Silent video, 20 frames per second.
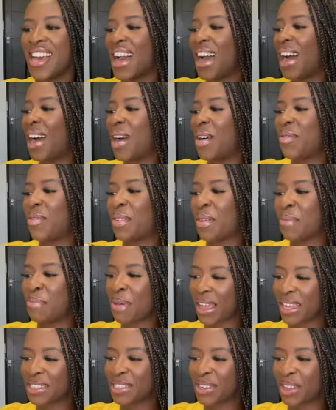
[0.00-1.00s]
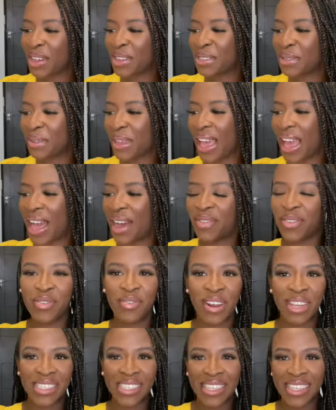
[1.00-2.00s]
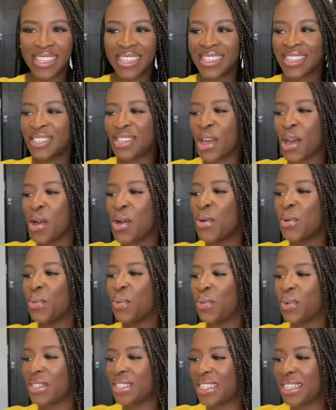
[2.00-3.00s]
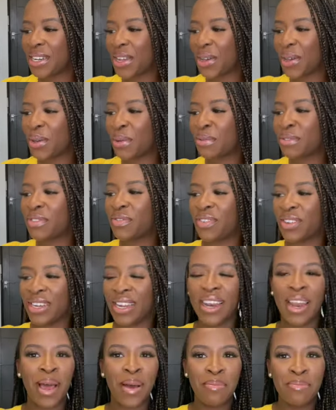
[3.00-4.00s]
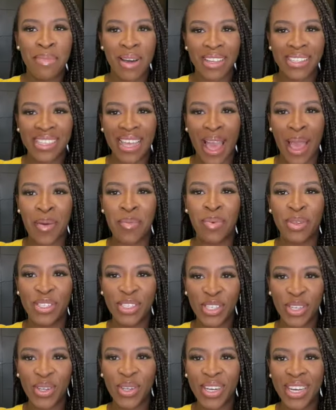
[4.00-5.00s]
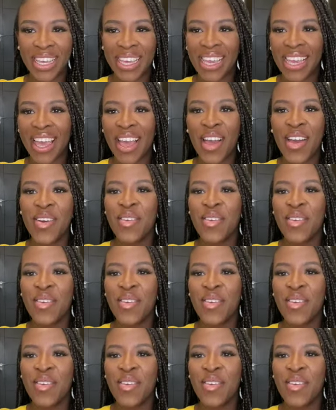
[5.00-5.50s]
For the base notes, we have resins, woody notes, vanilla, musk, and patchouli.